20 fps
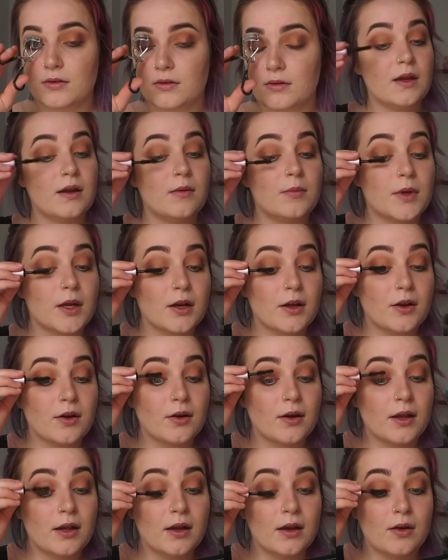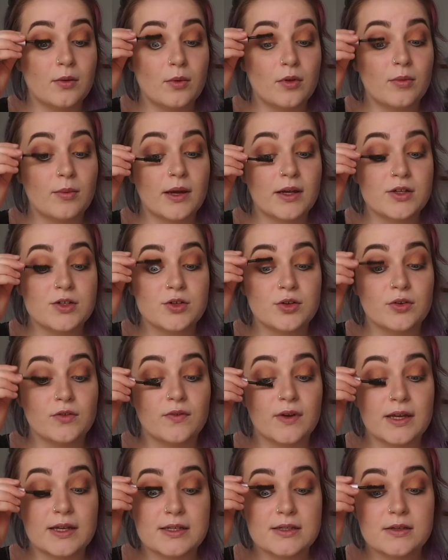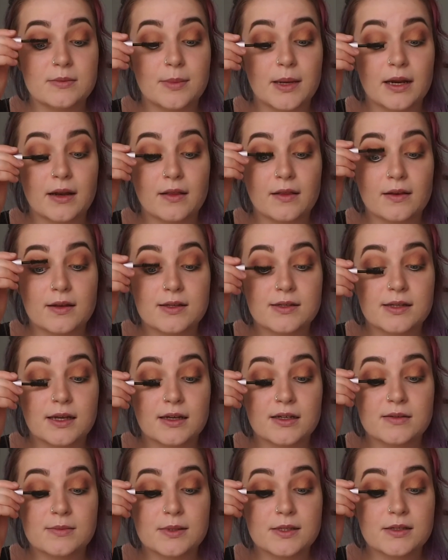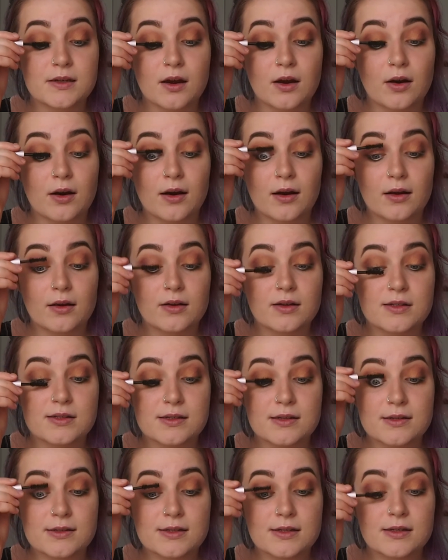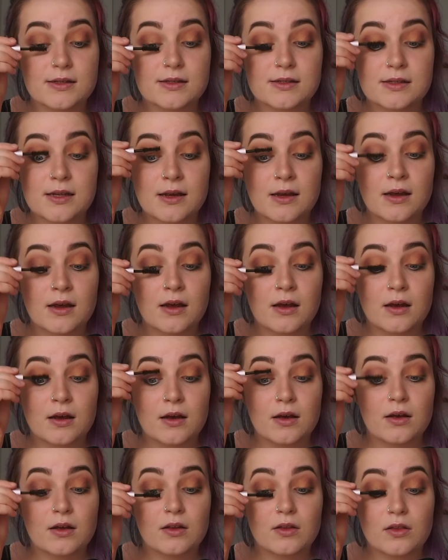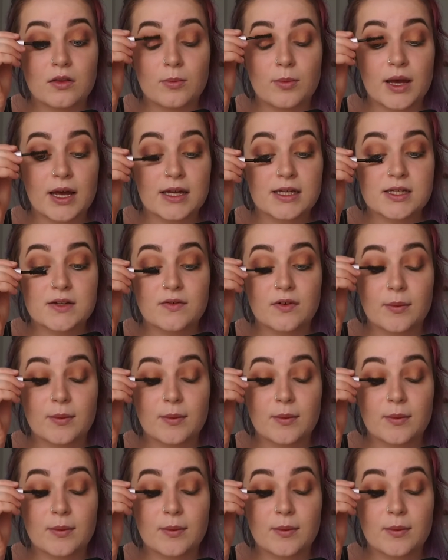I'm gonna go in with my Too Faced Better Than Sex mascara because this is the best for